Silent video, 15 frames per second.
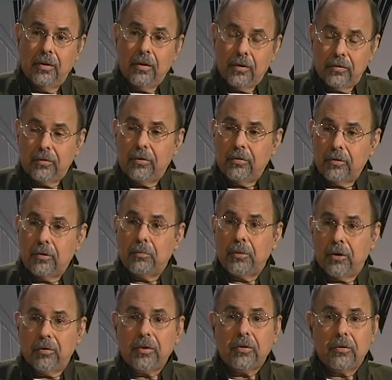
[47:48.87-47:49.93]
Until the
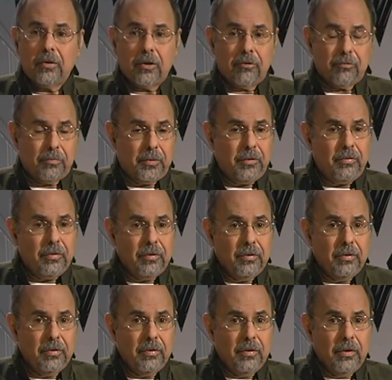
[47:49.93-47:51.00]
American government
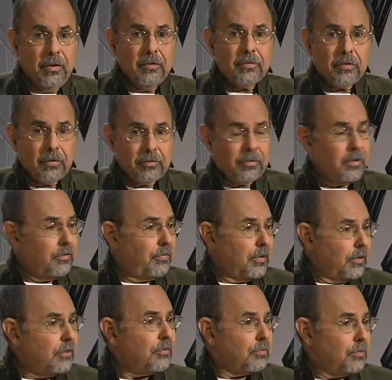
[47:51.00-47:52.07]
starts giving
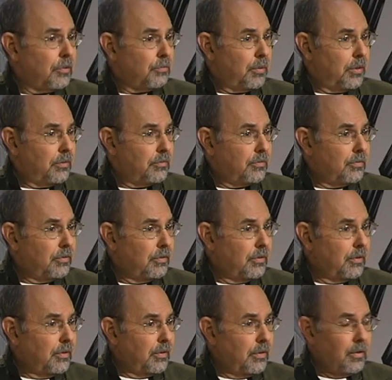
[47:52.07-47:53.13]
us rebates.
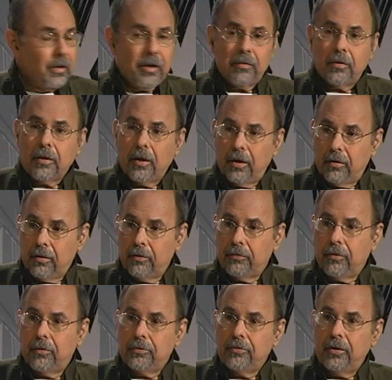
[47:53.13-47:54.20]
And the County of
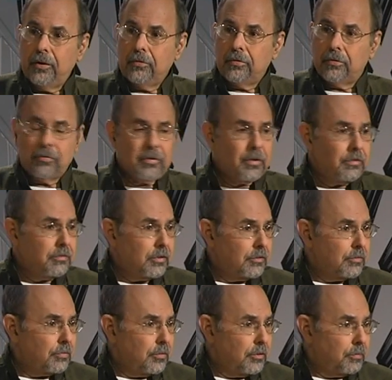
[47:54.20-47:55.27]
Los Angeles gives
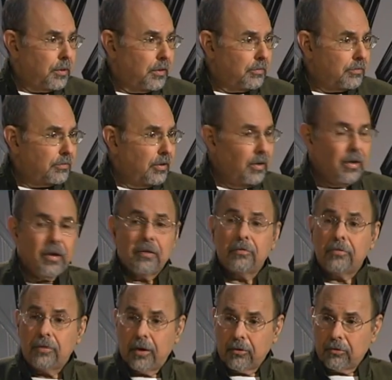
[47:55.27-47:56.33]
us rebates. And
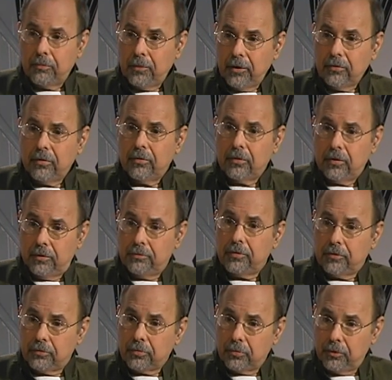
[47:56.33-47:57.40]
Sacramento gives
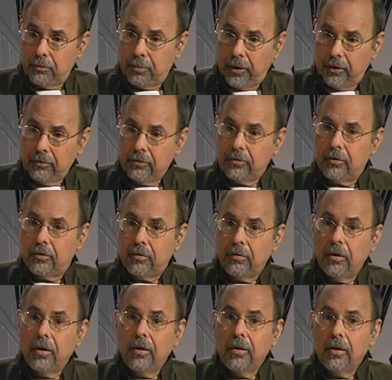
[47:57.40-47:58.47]
us rebates to
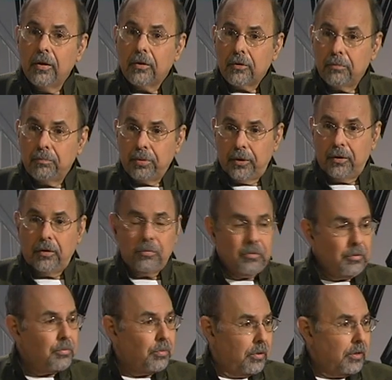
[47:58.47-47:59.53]
compete
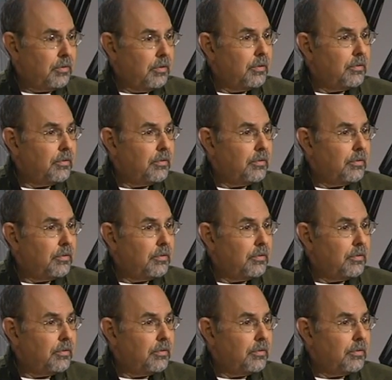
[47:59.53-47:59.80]
with what